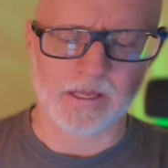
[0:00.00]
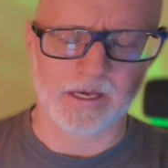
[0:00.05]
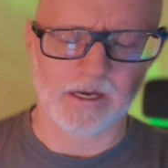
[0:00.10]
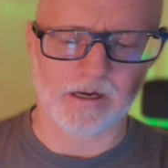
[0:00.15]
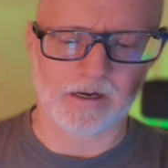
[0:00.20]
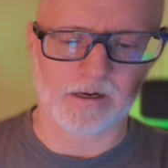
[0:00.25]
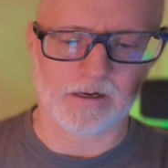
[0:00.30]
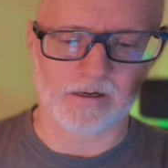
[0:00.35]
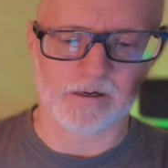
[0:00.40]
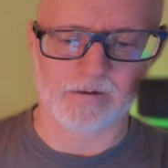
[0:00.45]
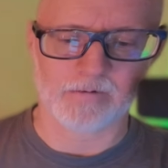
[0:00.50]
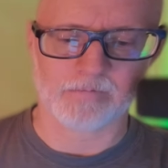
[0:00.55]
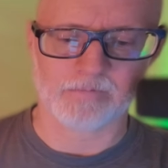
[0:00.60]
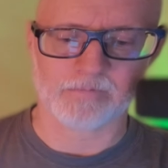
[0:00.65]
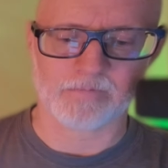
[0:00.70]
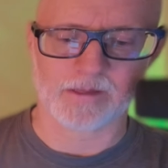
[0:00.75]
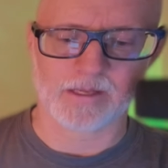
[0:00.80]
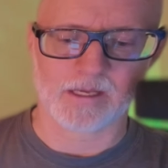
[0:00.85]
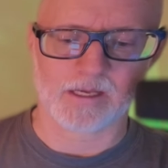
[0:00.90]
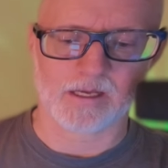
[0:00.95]
Um,
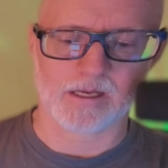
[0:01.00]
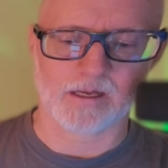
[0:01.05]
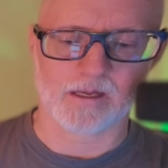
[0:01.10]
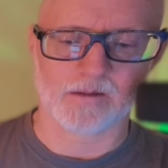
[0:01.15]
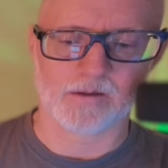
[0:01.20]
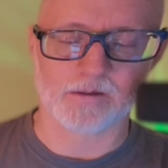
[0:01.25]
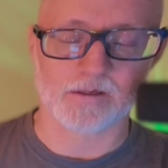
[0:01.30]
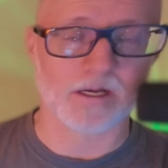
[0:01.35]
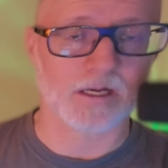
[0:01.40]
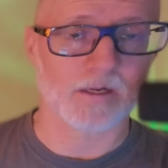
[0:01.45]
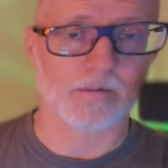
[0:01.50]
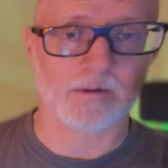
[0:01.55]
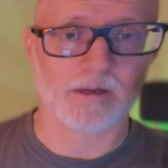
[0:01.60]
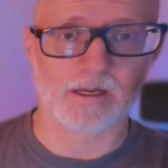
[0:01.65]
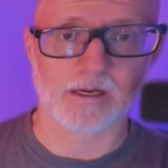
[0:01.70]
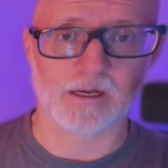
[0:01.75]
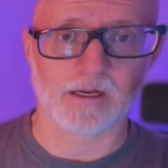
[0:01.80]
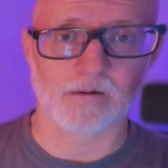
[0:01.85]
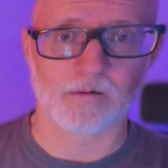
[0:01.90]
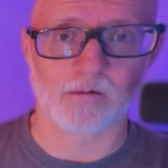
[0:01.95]
there's not going to be
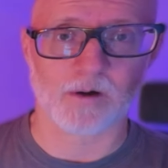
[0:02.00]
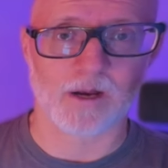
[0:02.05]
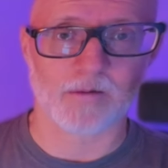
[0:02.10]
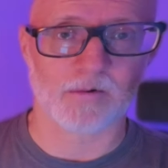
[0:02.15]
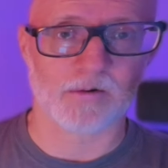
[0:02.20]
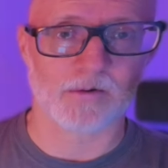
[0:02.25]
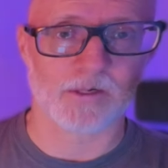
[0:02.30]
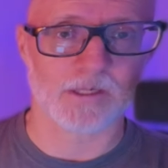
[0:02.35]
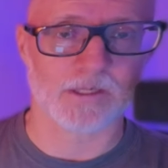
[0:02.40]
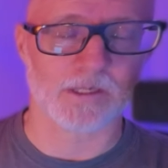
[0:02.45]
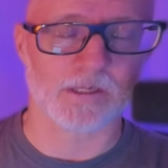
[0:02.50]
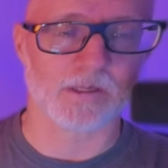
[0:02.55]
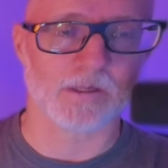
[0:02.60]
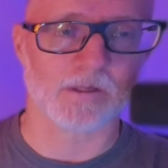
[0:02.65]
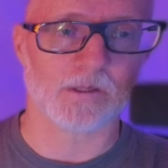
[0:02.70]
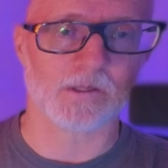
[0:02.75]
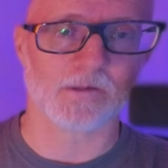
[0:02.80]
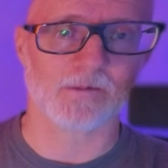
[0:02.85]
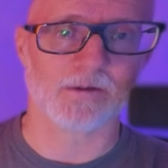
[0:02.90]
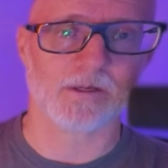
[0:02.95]
any rhyme or reason to
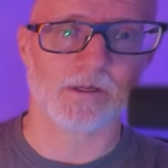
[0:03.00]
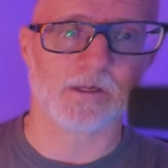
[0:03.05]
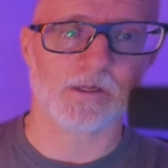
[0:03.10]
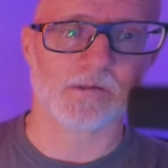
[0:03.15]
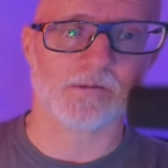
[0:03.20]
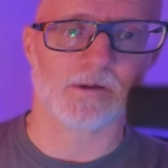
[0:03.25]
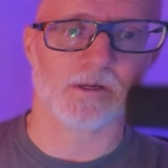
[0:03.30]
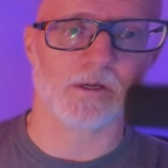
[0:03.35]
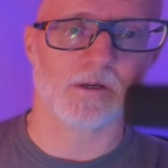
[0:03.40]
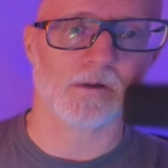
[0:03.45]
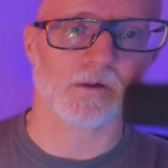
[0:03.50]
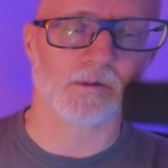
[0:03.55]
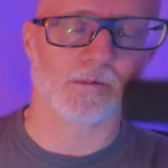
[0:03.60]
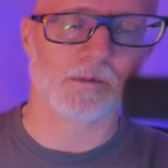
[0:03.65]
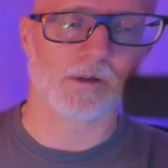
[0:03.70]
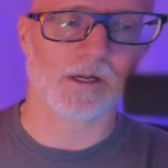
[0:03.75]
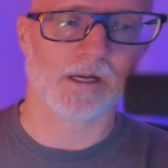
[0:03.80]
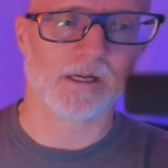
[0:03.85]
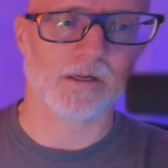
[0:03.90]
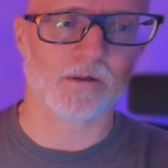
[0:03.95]
this these videos,
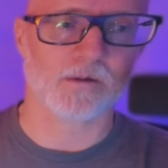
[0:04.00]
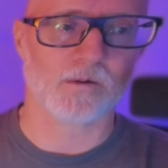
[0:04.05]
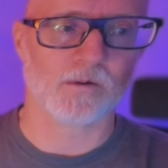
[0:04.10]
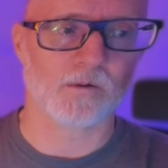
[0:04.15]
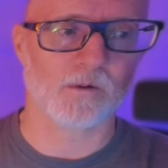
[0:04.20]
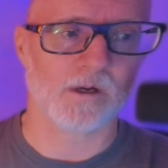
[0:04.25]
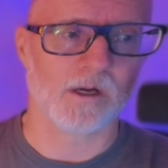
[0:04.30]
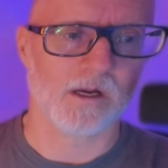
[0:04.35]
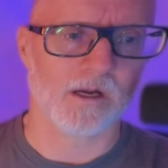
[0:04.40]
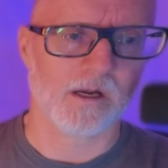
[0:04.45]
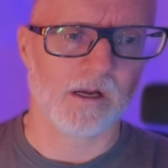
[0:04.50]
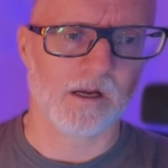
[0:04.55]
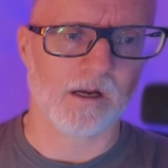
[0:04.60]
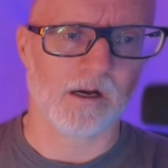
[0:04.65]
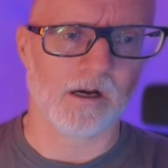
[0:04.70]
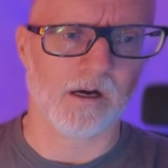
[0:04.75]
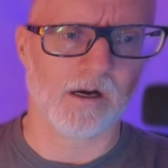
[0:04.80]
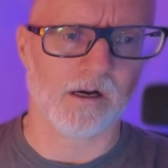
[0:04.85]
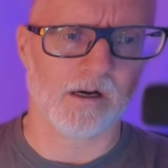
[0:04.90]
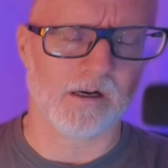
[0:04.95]
but I do
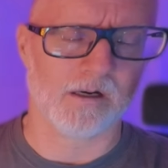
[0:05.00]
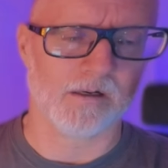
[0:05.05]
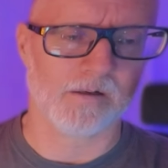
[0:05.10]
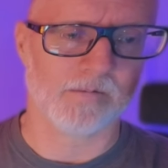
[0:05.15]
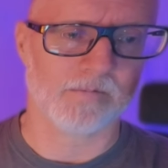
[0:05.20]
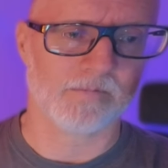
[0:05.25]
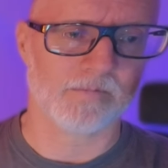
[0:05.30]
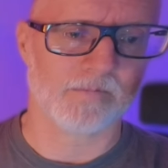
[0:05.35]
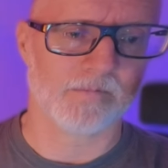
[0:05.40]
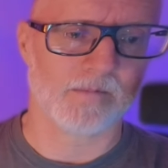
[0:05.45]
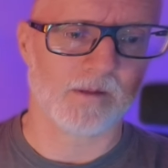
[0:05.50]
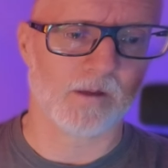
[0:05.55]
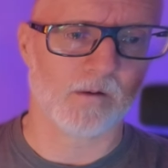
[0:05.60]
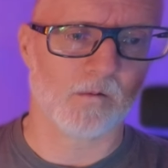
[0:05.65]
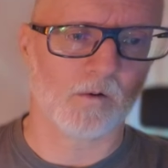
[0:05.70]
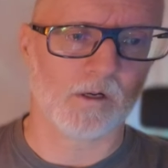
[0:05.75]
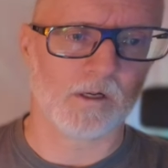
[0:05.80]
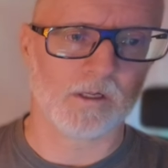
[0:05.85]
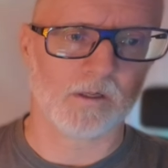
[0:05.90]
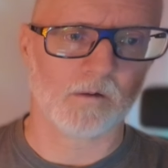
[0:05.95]
want
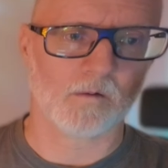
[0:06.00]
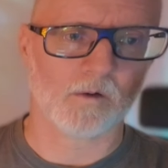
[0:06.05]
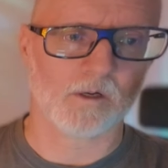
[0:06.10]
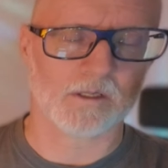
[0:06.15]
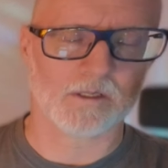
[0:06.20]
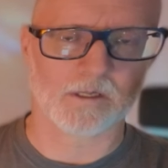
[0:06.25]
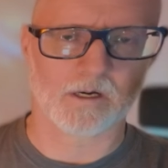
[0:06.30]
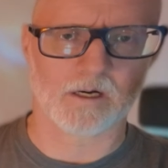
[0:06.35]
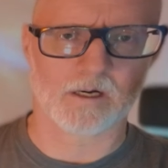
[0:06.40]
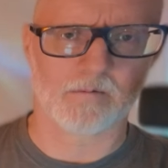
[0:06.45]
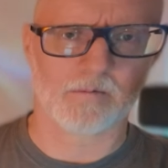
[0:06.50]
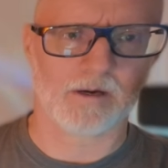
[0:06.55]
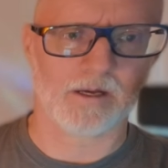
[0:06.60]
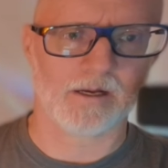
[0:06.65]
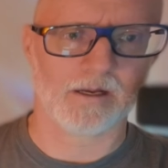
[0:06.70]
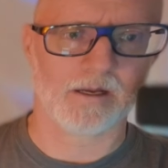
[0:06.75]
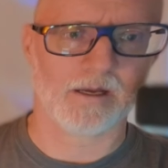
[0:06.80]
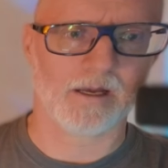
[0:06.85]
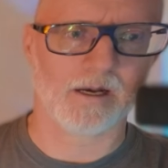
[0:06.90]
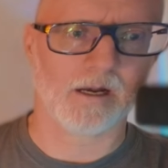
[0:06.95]
to want to talk about
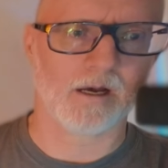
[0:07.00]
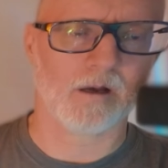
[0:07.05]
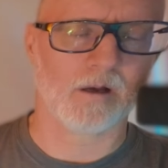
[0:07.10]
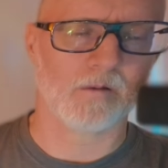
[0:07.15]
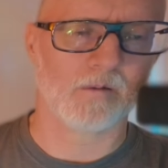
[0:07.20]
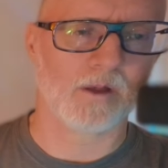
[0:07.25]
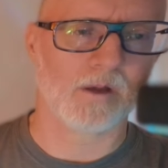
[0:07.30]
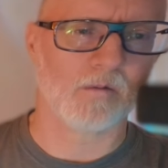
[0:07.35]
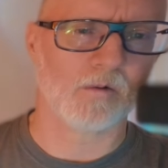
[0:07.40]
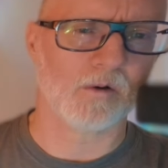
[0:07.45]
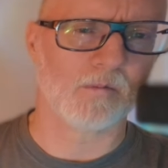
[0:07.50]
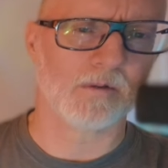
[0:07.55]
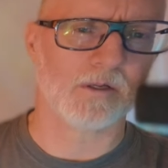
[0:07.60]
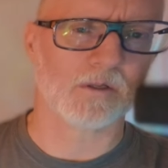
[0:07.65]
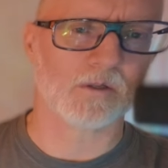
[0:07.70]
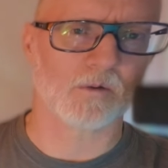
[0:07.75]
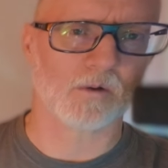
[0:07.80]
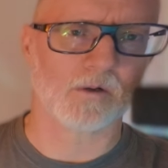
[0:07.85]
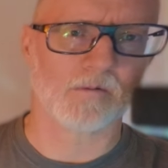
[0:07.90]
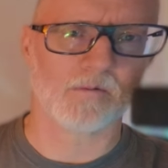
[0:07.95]
it, and uh, they will be sort of